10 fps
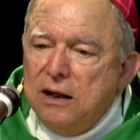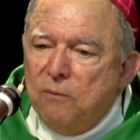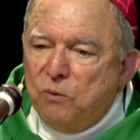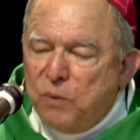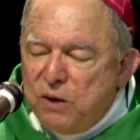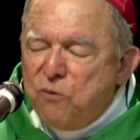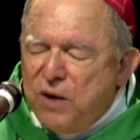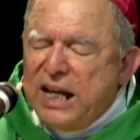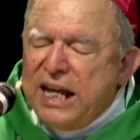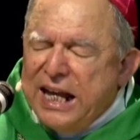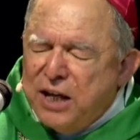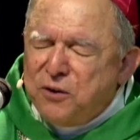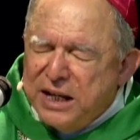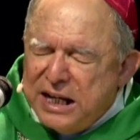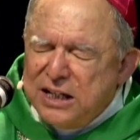When we really enter
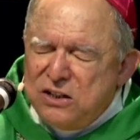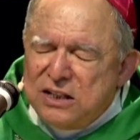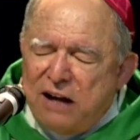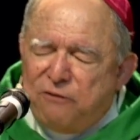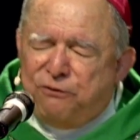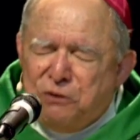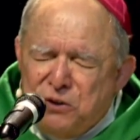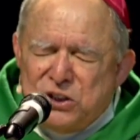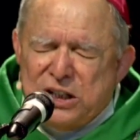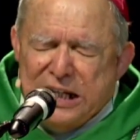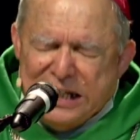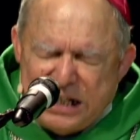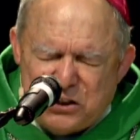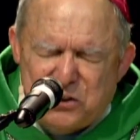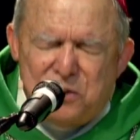into that first
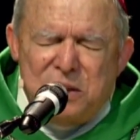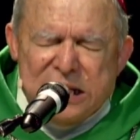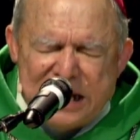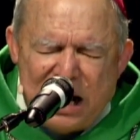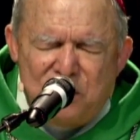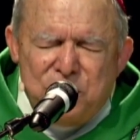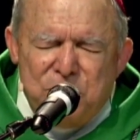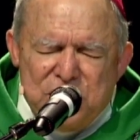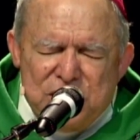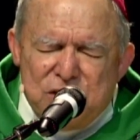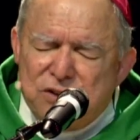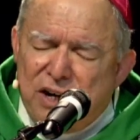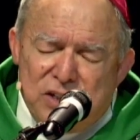initial encounter with Jesus Christ,